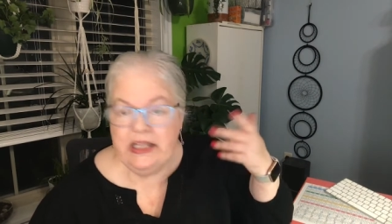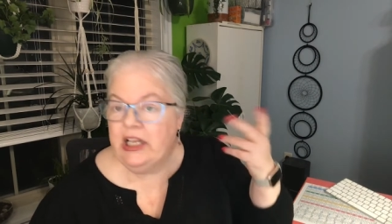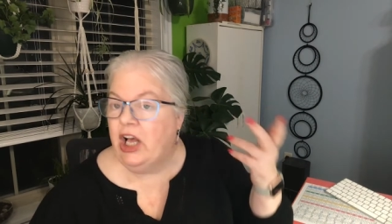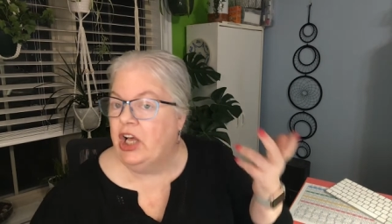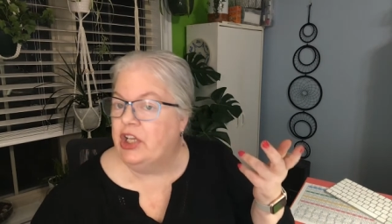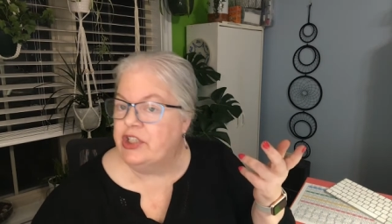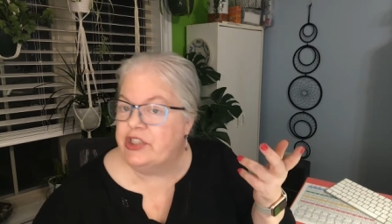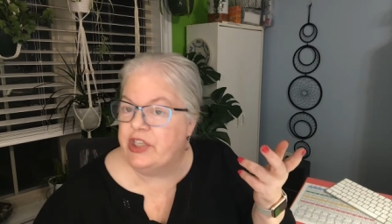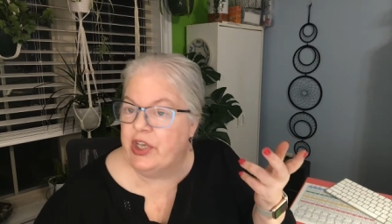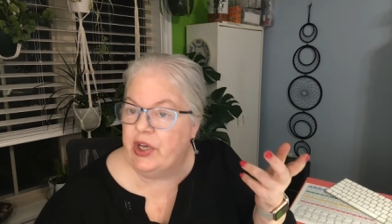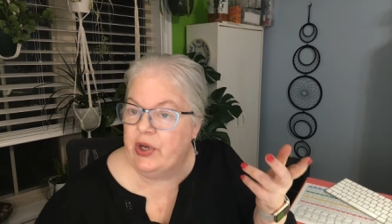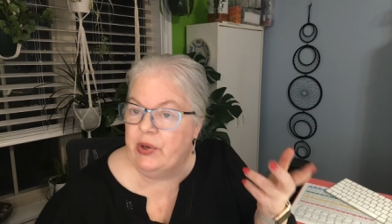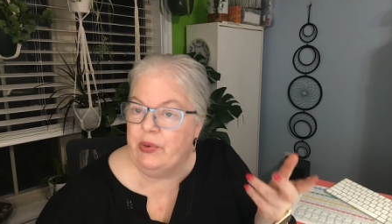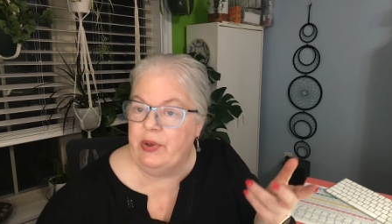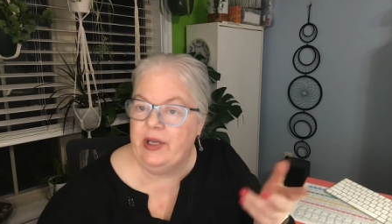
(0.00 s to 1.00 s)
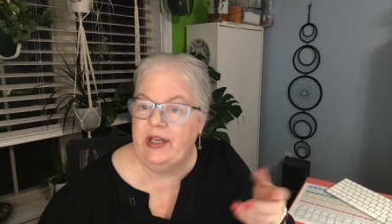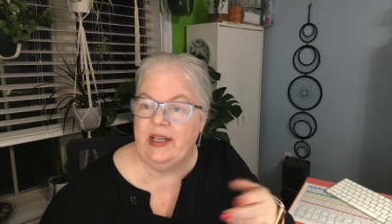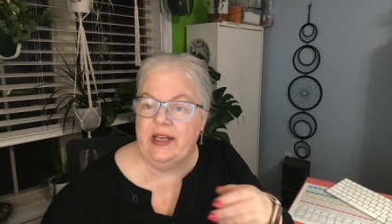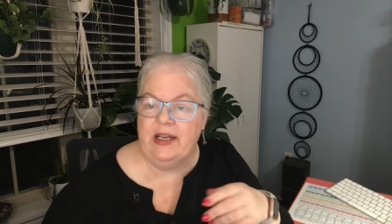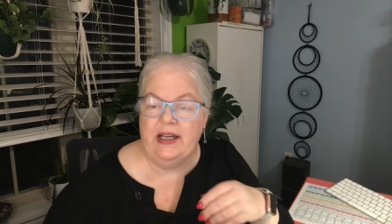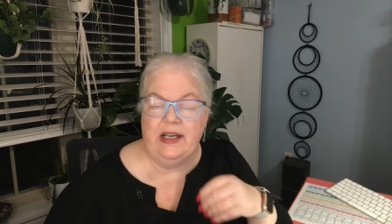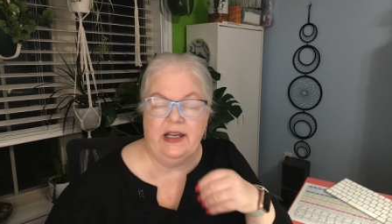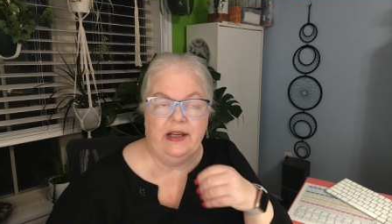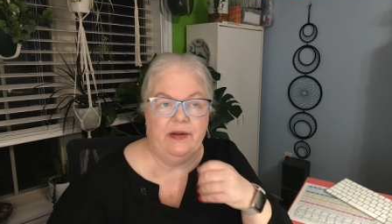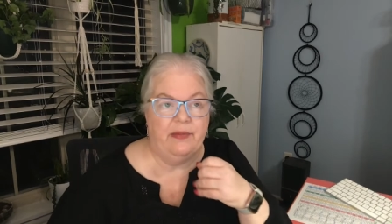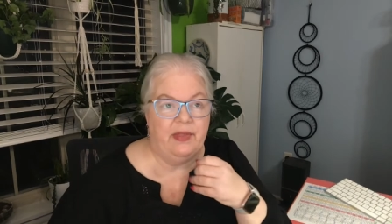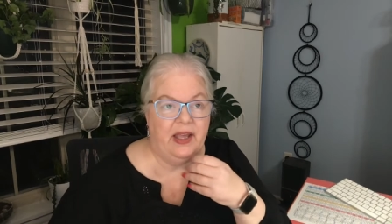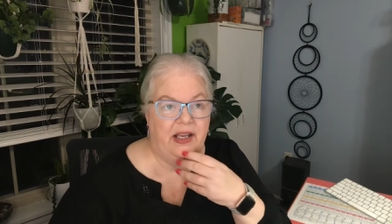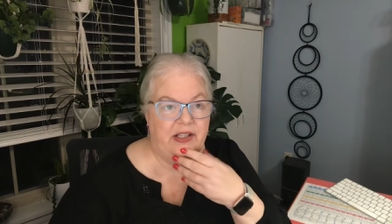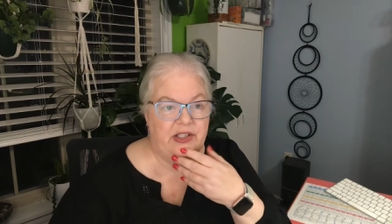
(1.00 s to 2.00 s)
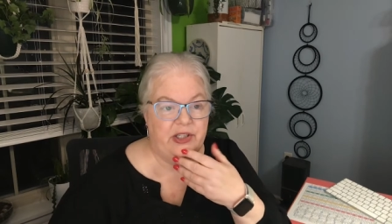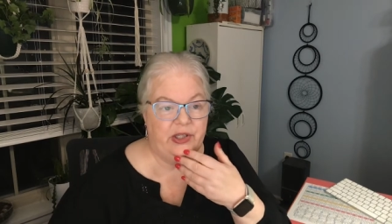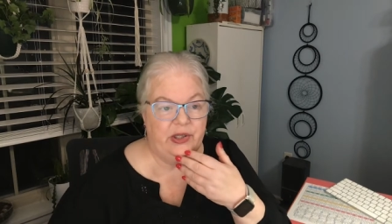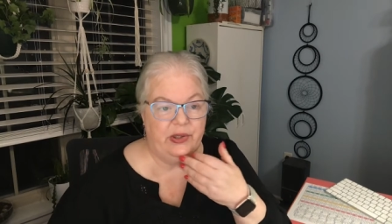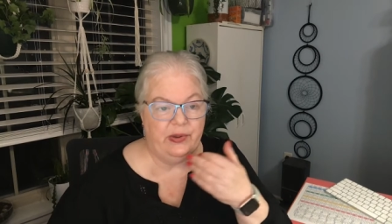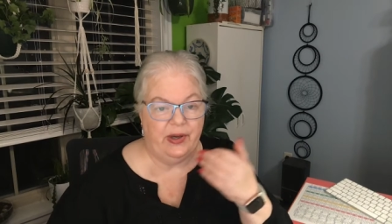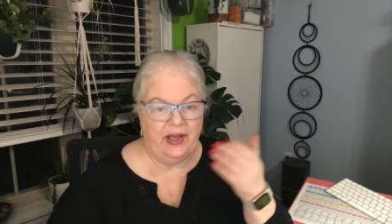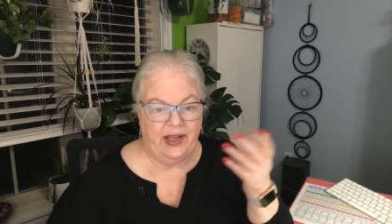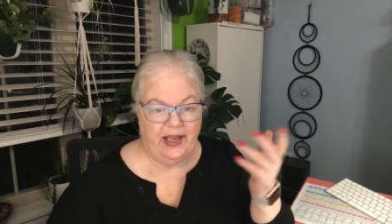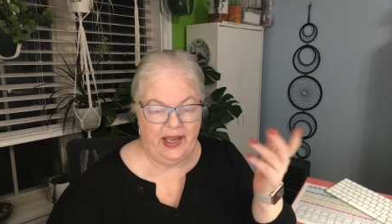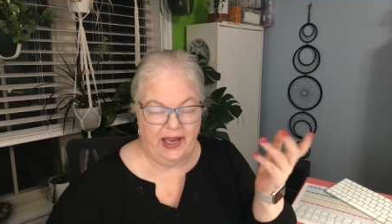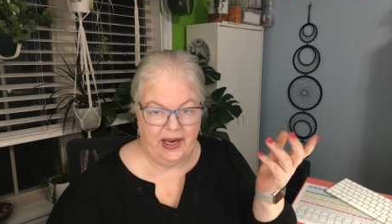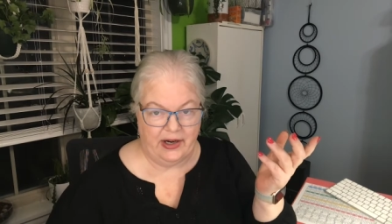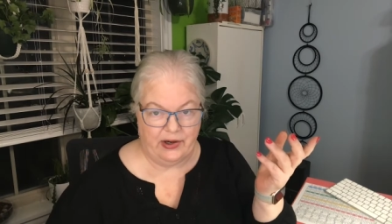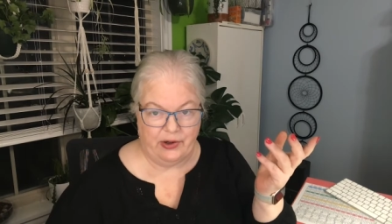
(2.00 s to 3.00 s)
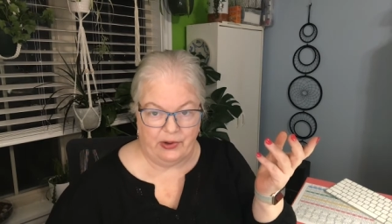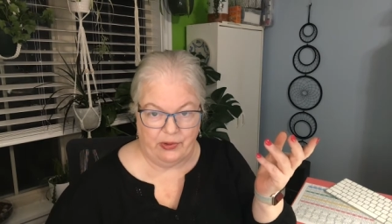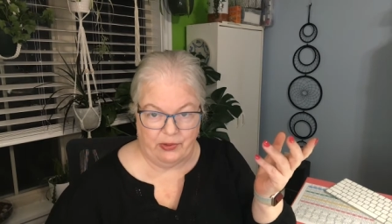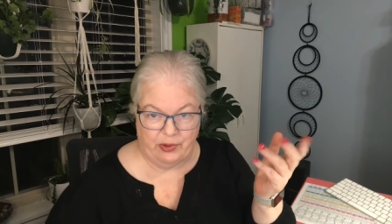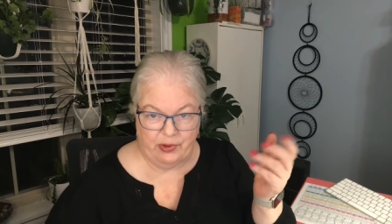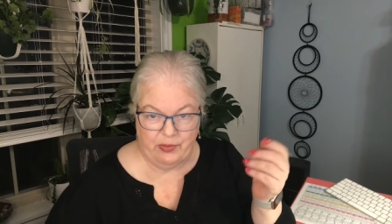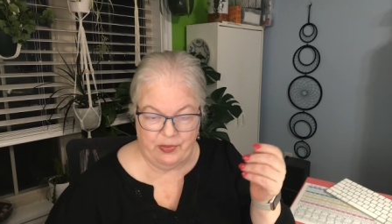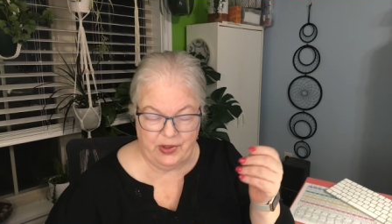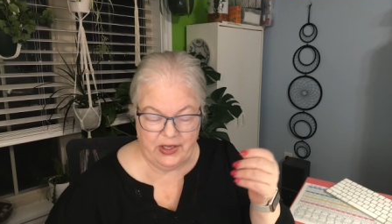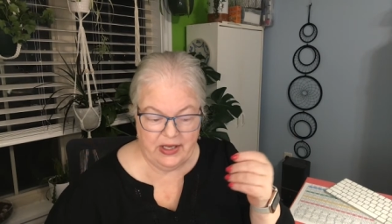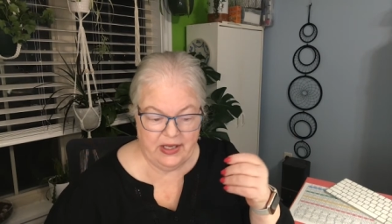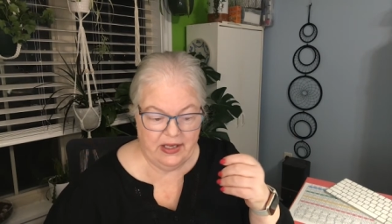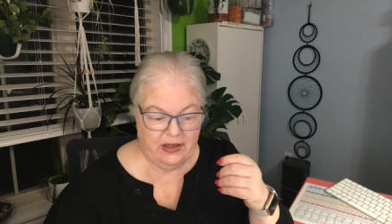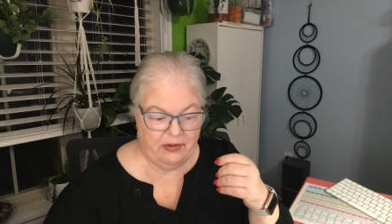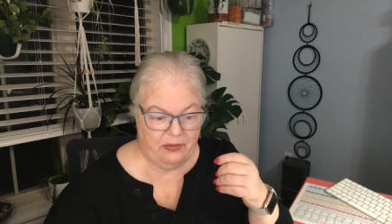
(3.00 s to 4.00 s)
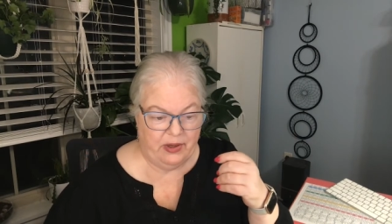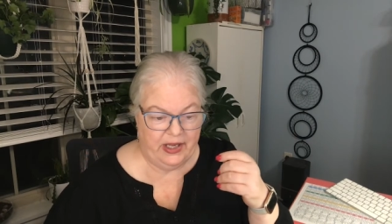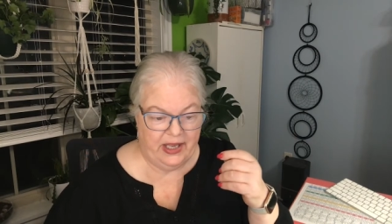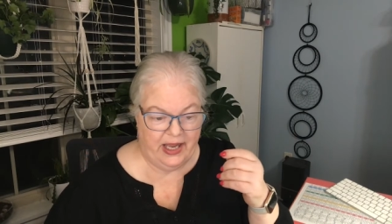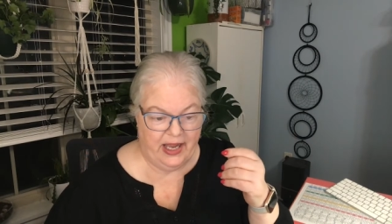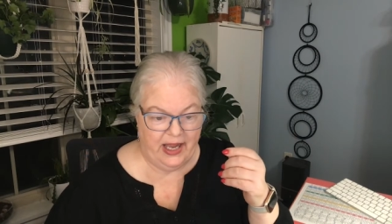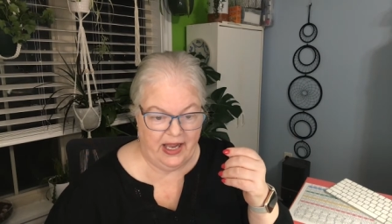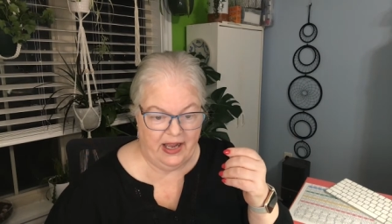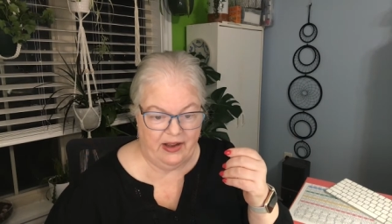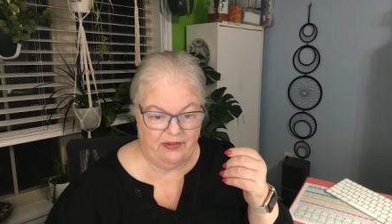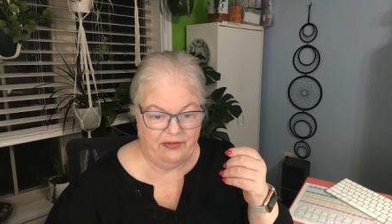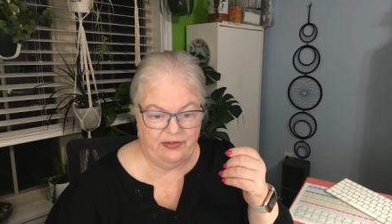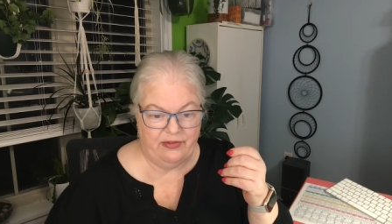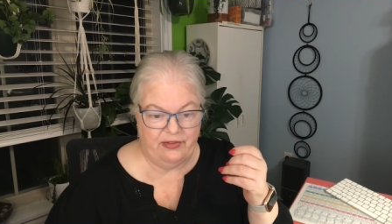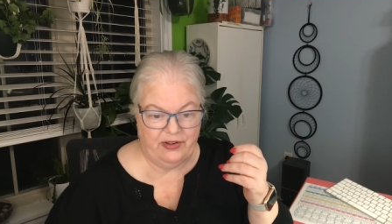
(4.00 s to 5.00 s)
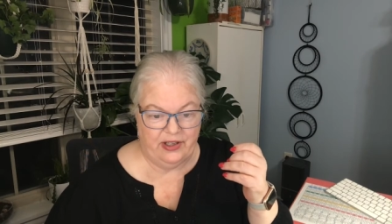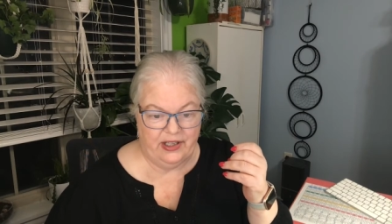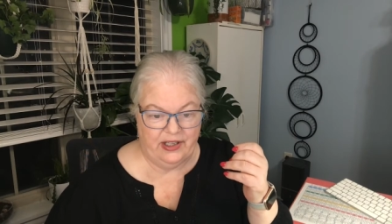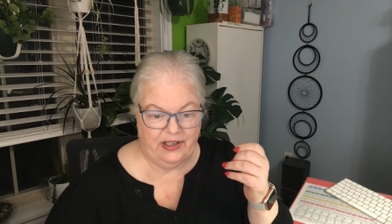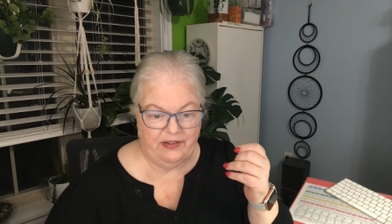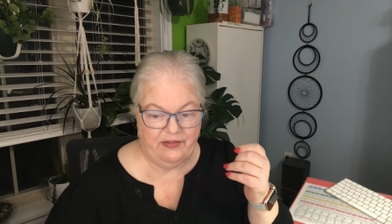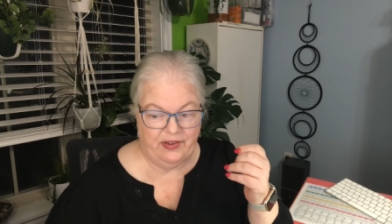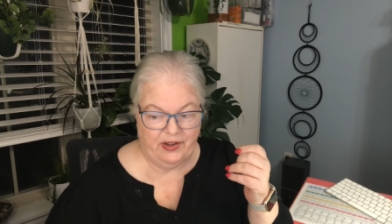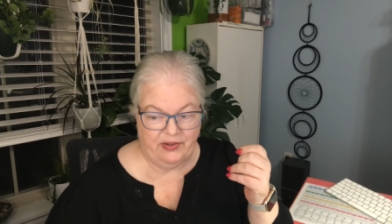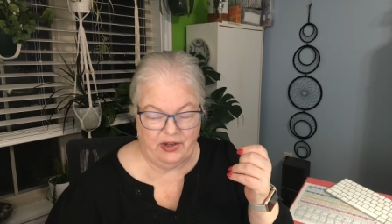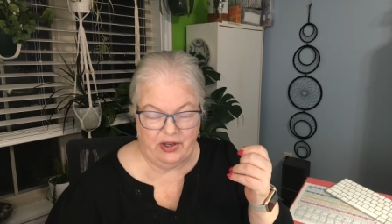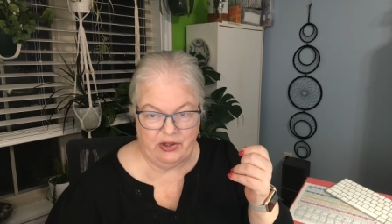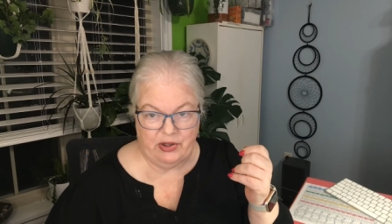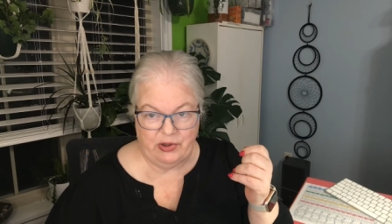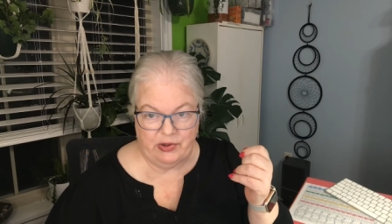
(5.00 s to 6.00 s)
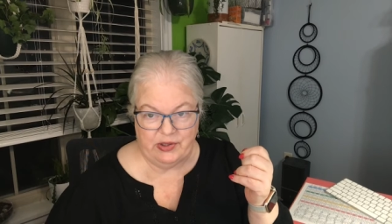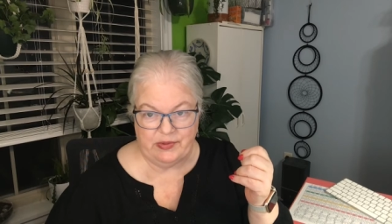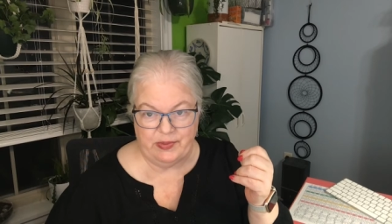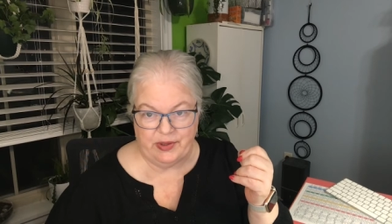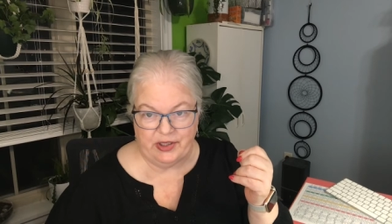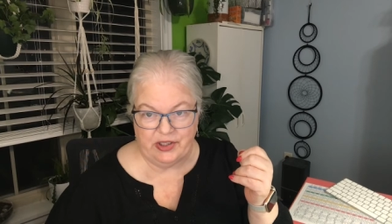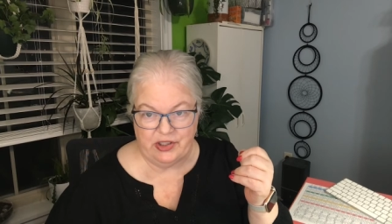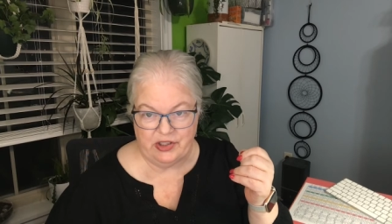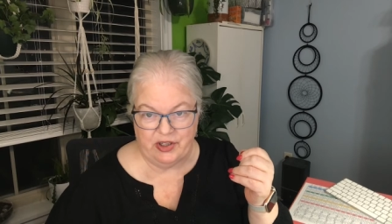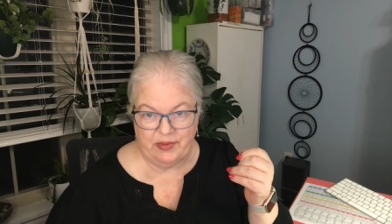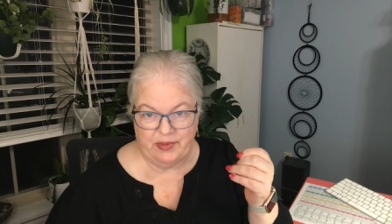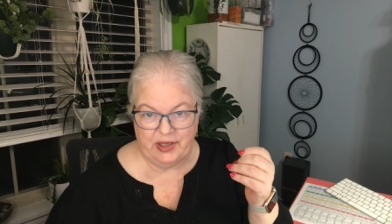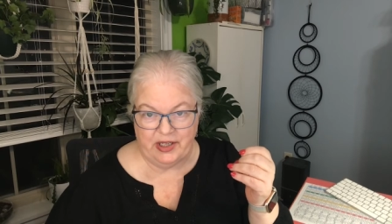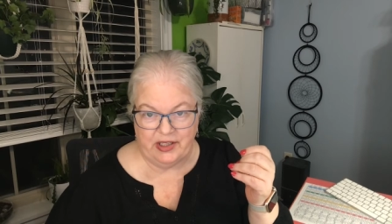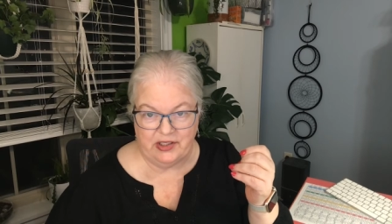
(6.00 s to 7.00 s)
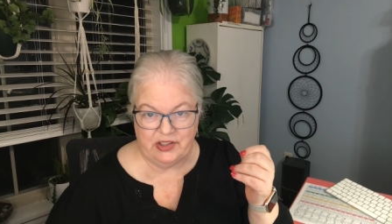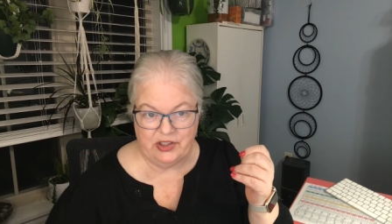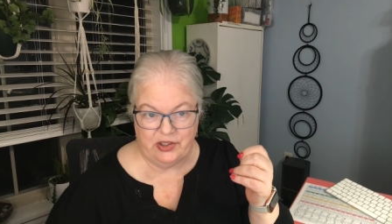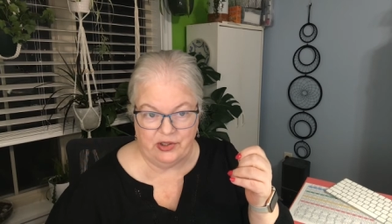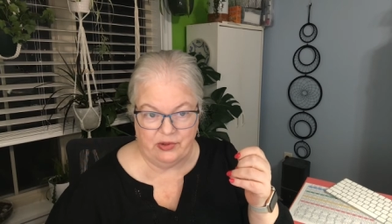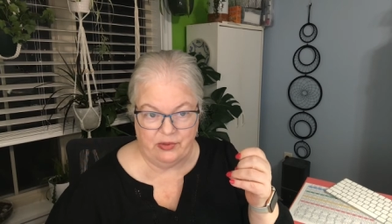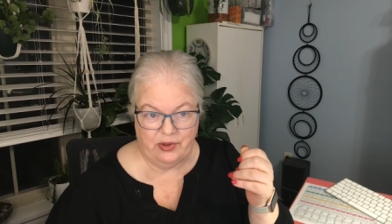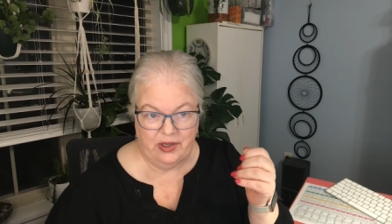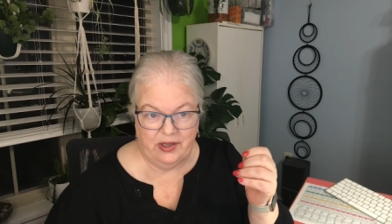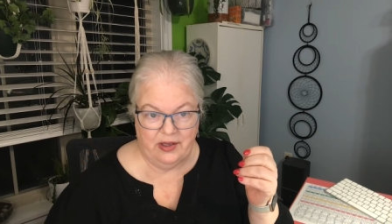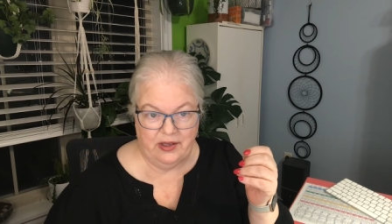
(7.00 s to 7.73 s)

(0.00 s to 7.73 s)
Also, uh, thanks to a hacker group, we have uh, found out who has been contributing to